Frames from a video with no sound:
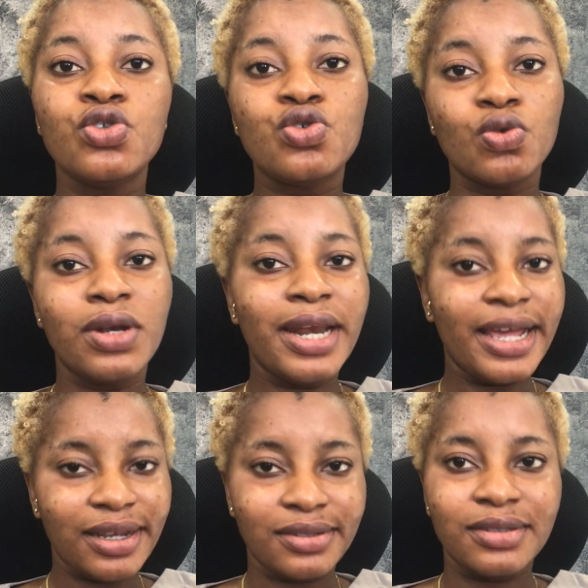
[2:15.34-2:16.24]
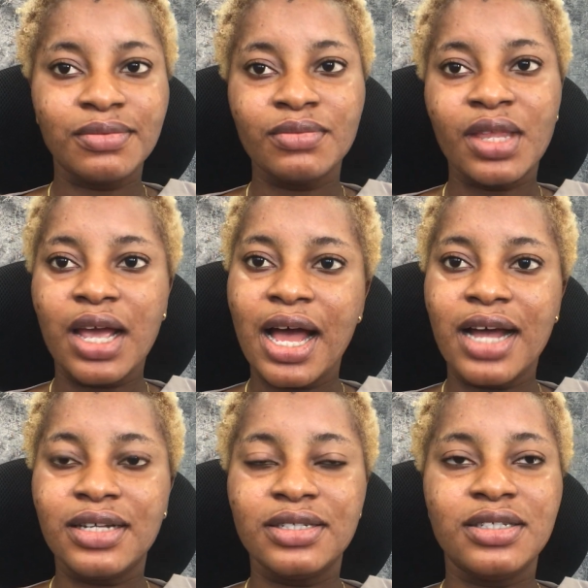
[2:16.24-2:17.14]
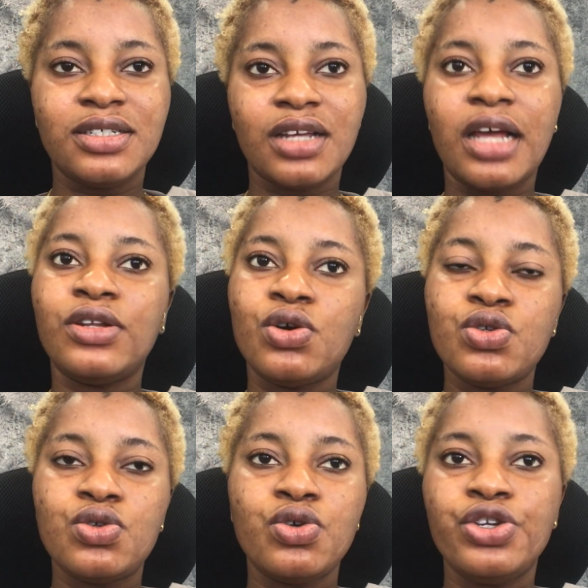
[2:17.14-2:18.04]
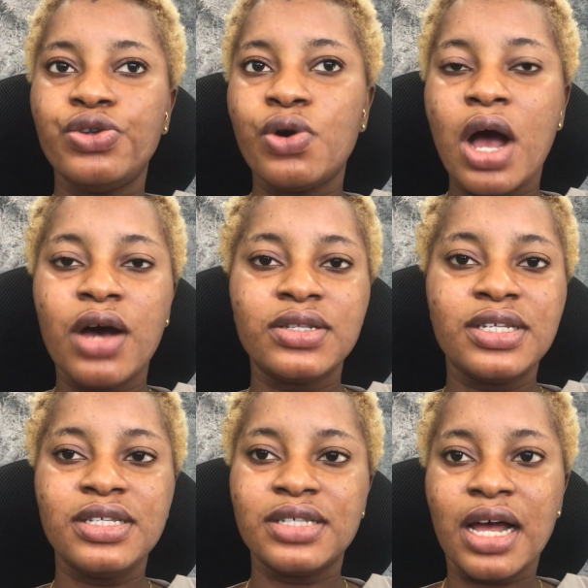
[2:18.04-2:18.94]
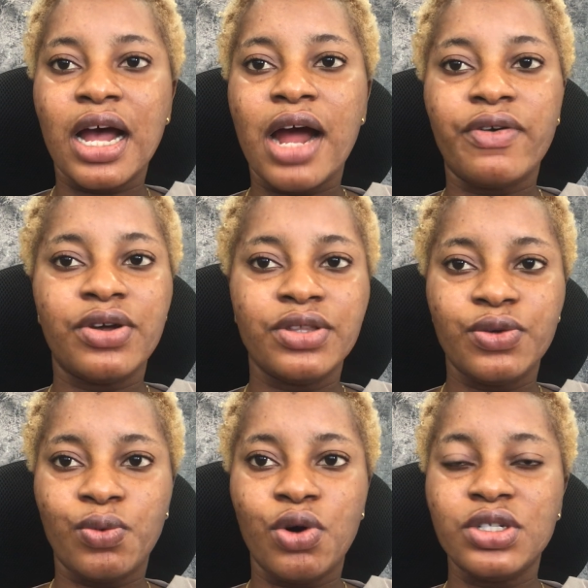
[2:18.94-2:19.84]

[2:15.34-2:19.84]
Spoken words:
to learn. And also, you know how things are around the world.